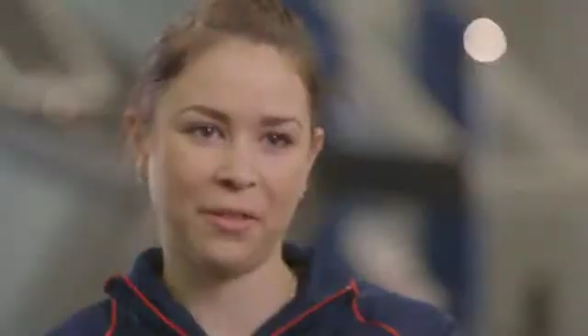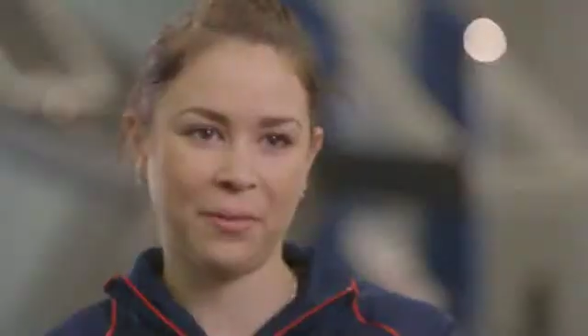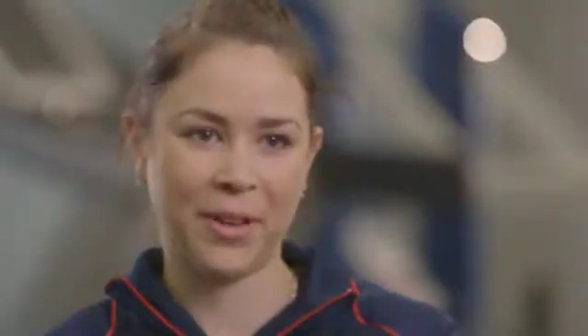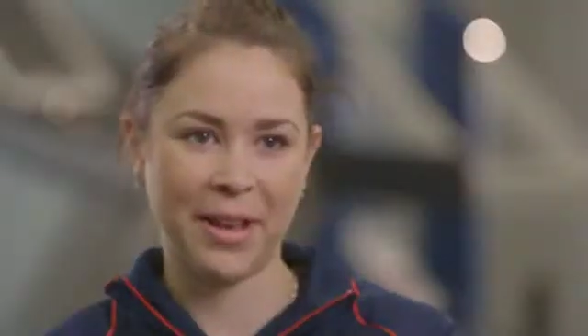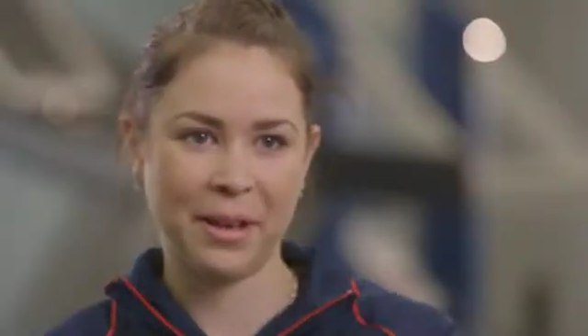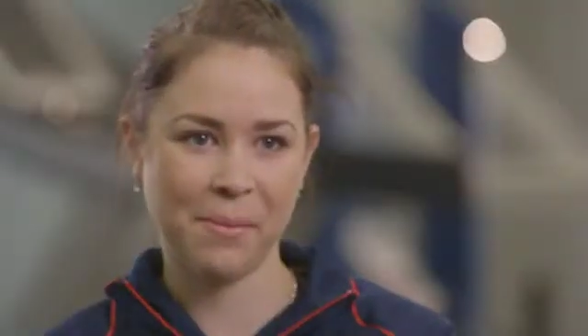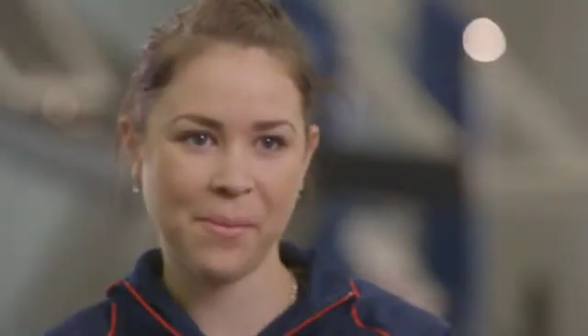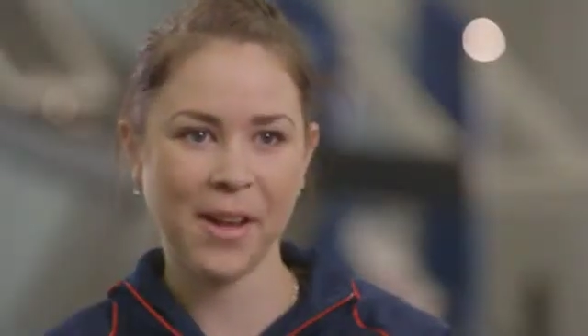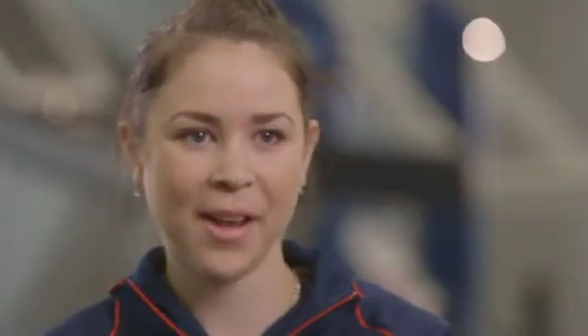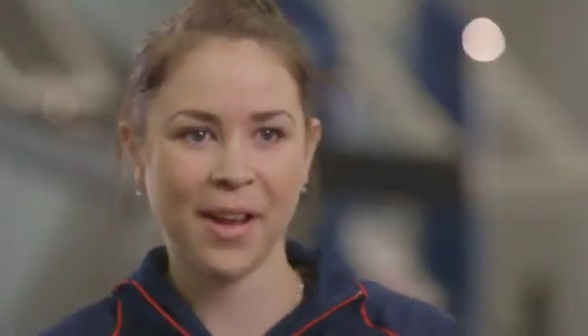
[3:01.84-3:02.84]
of my hip.
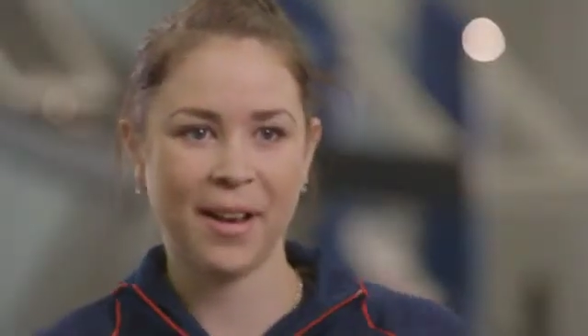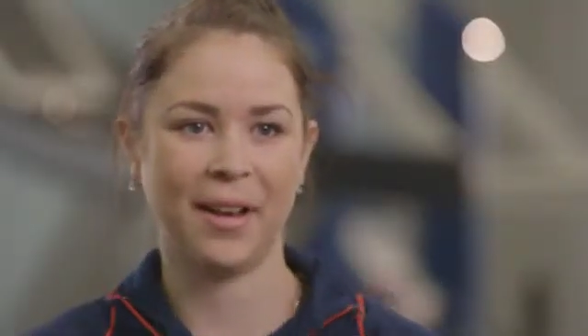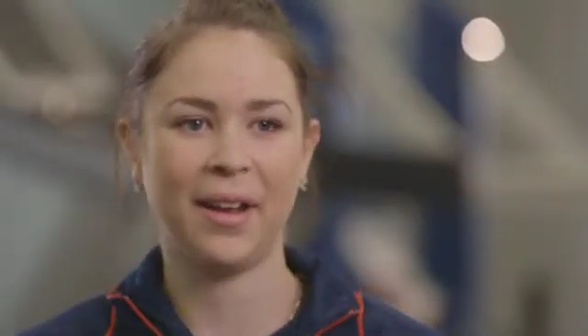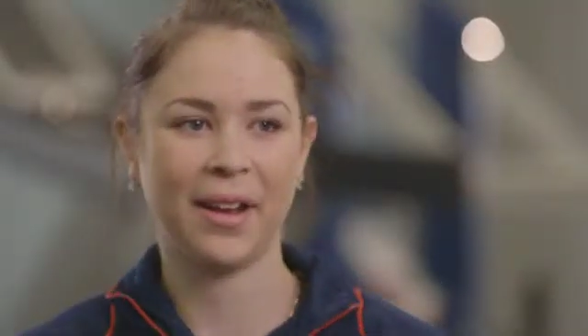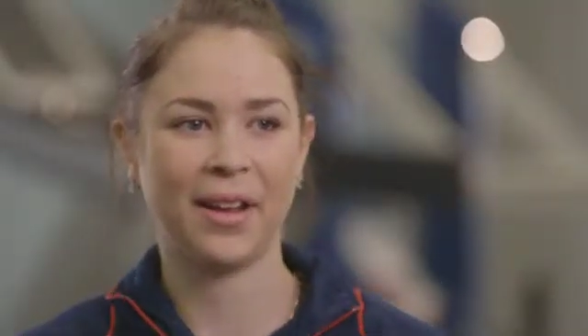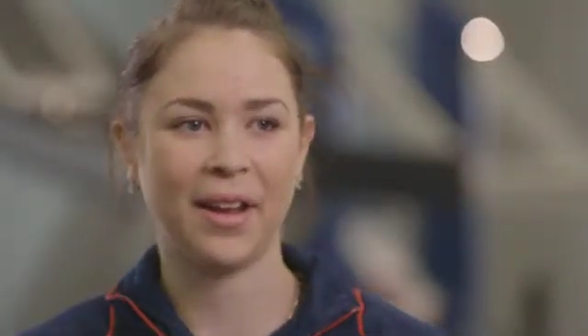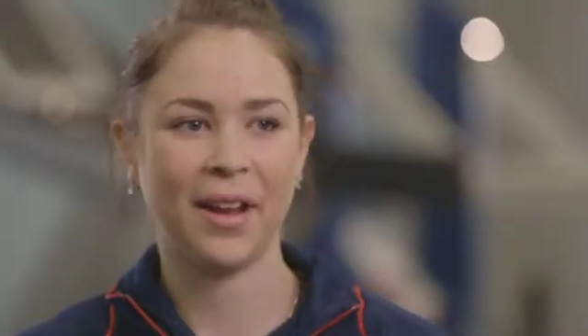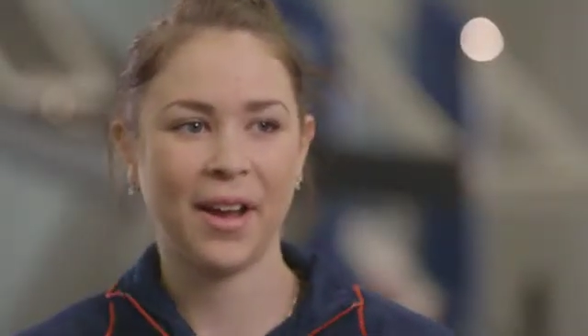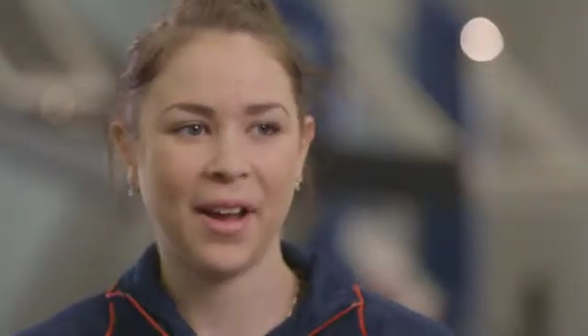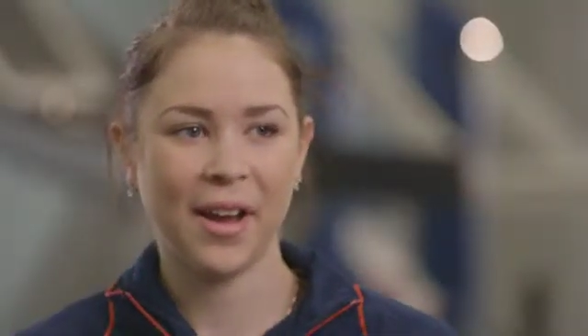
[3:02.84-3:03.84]
Like,
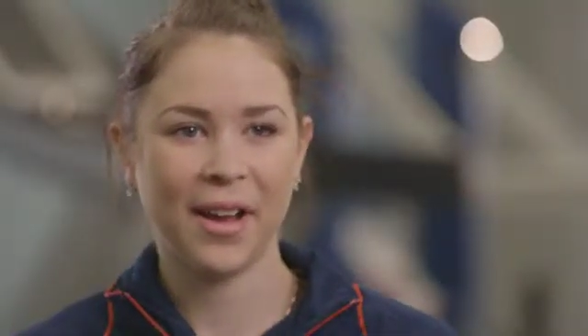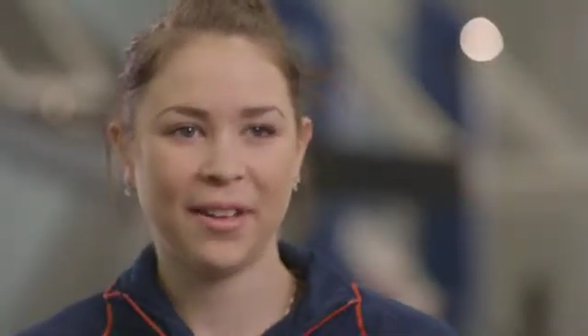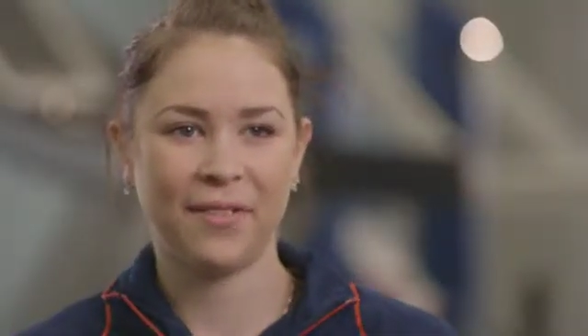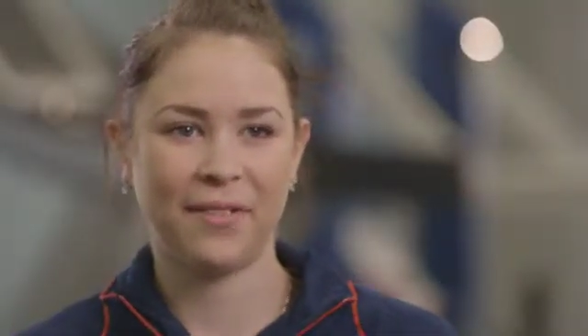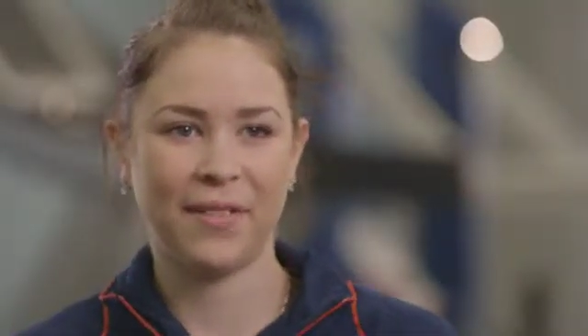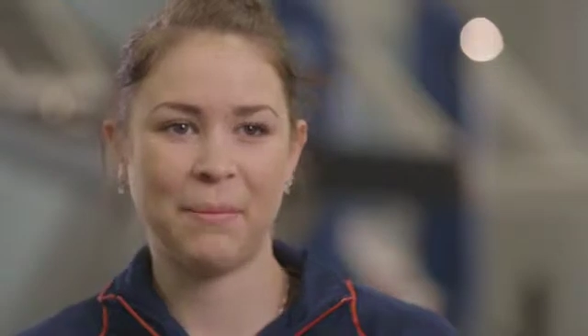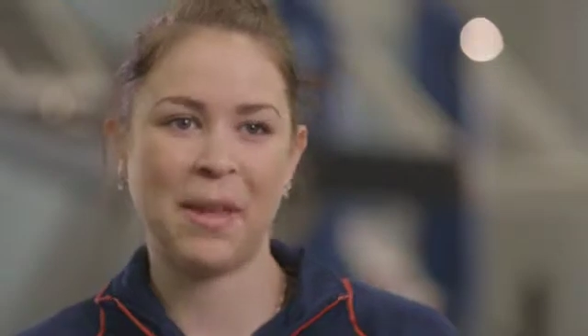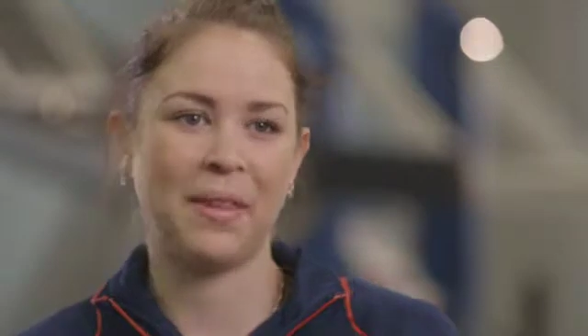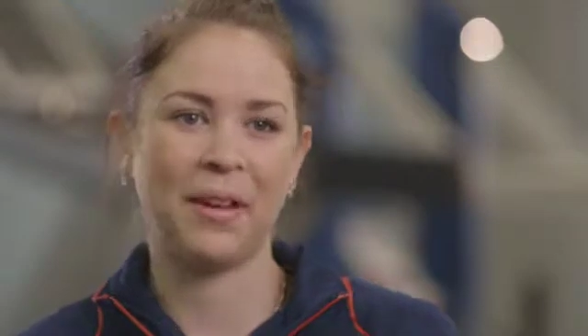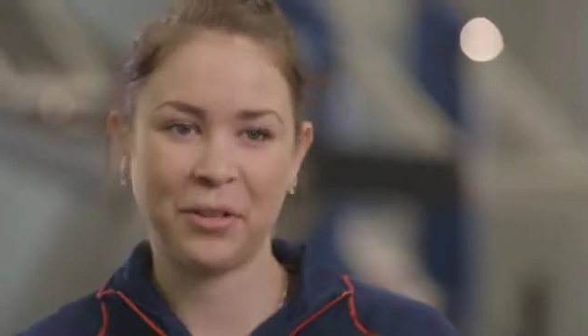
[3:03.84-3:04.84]
if it
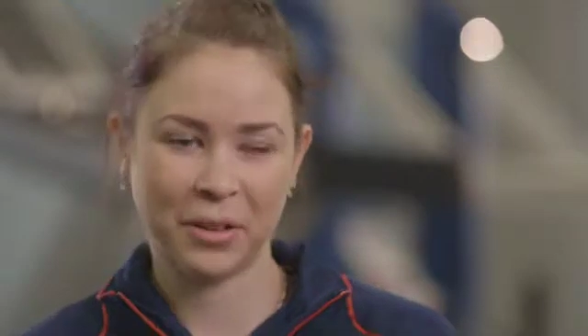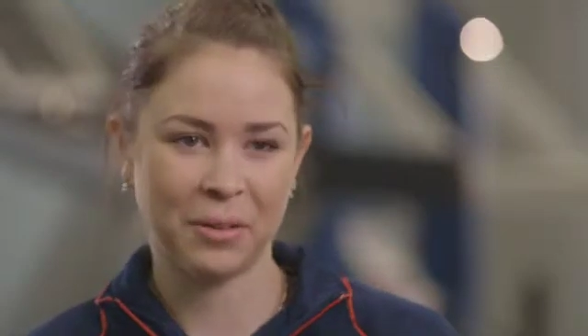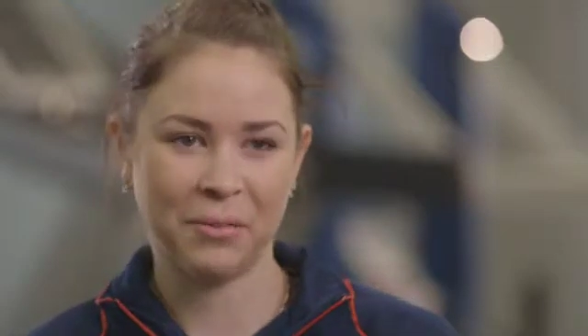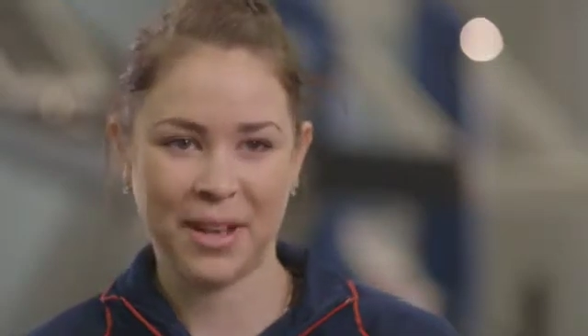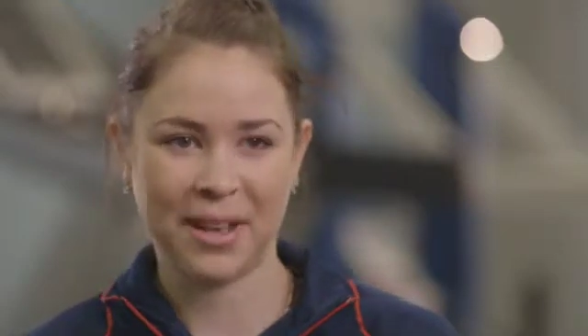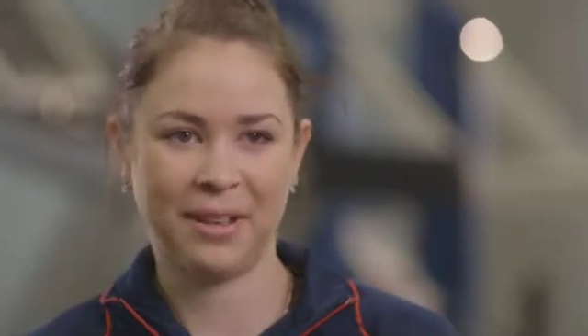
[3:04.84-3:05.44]
meant I couldn't compete,